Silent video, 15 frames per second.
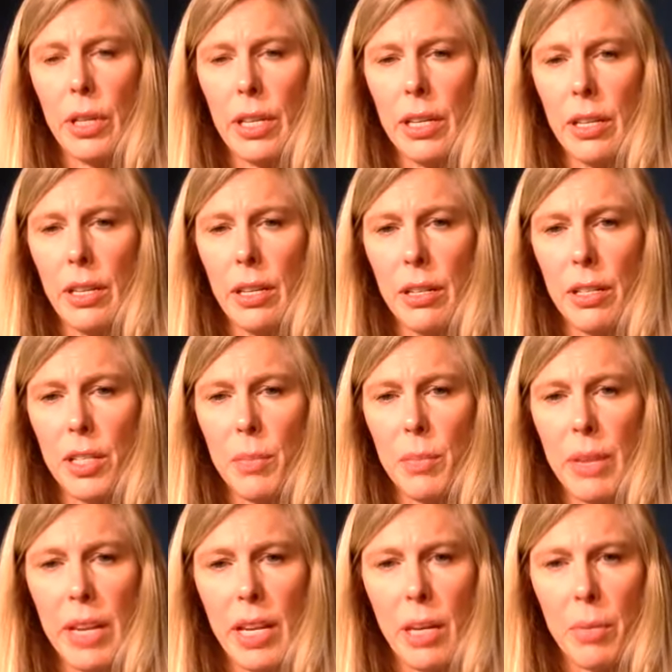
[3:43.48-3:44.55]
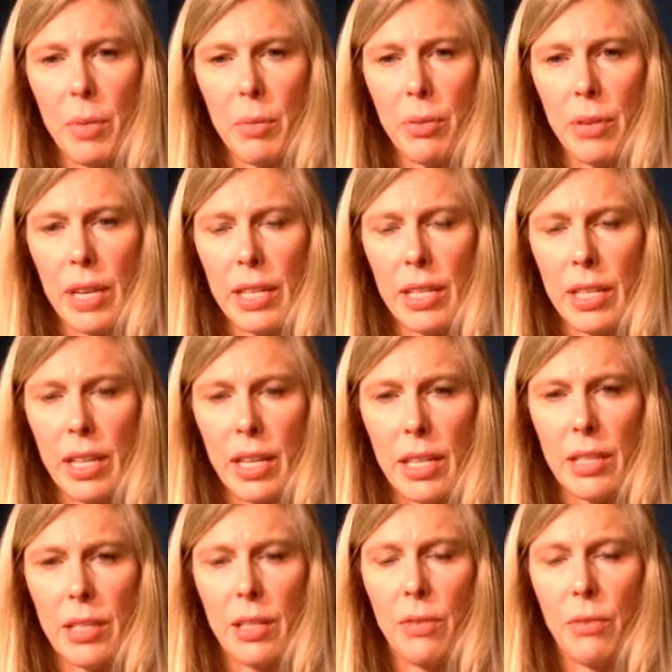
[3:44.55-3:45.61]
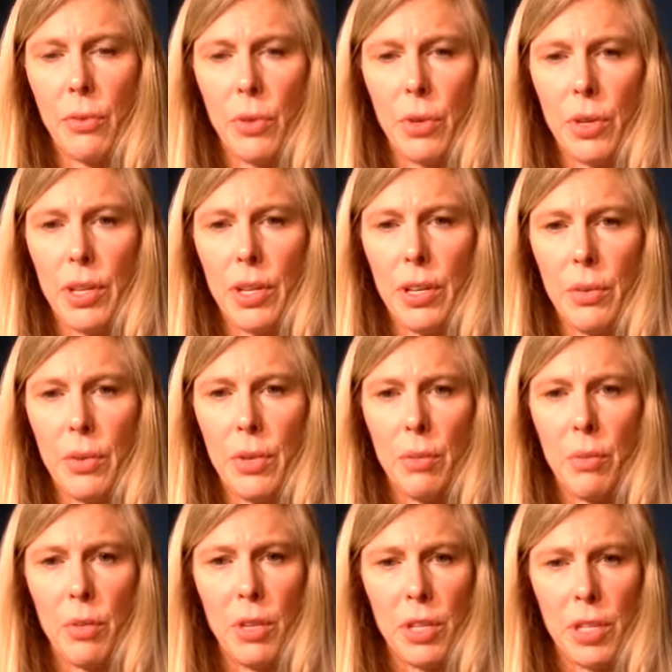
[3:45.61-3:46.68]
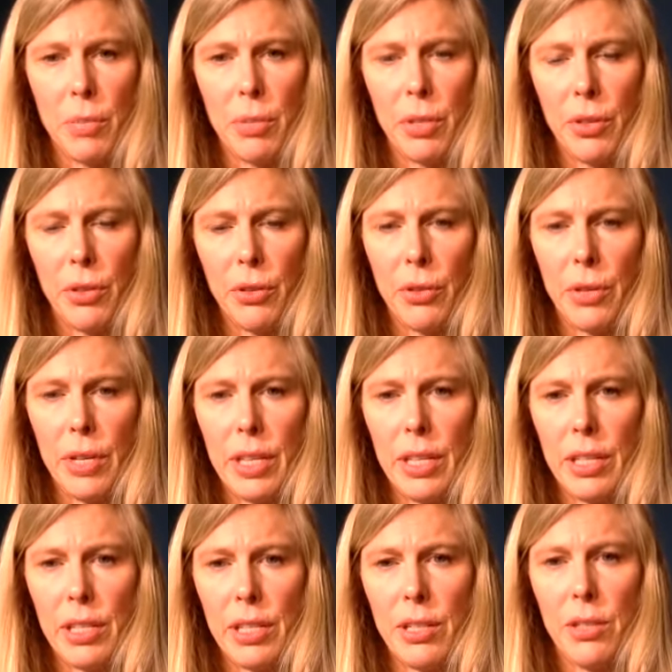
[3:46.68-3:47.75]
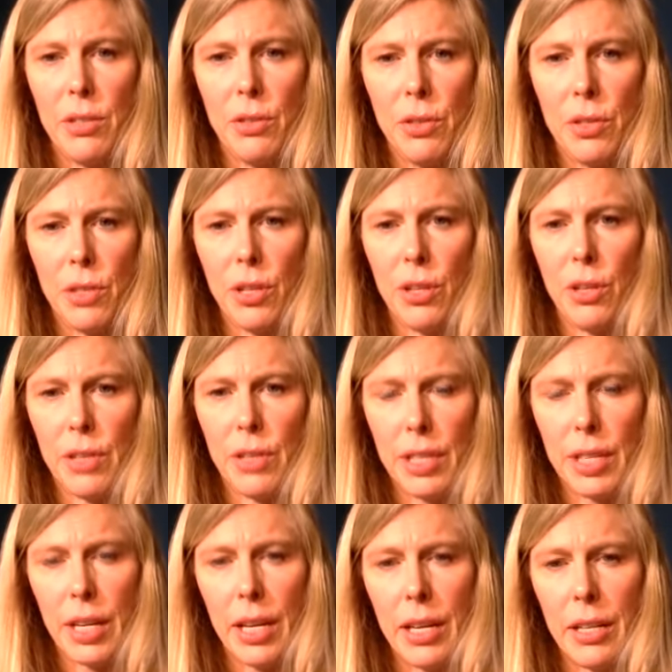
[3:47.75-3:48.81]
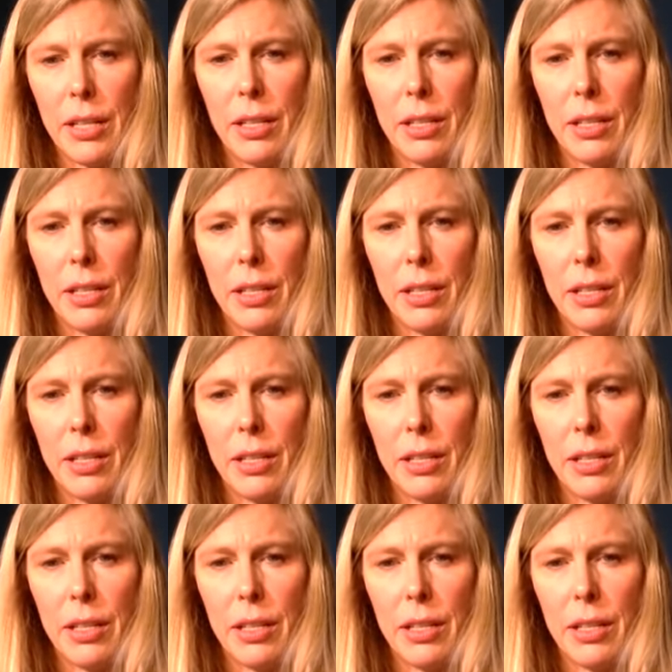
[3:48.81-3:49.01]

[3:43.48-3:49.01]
in speeding up the process of working with municipal authorities to secure a site?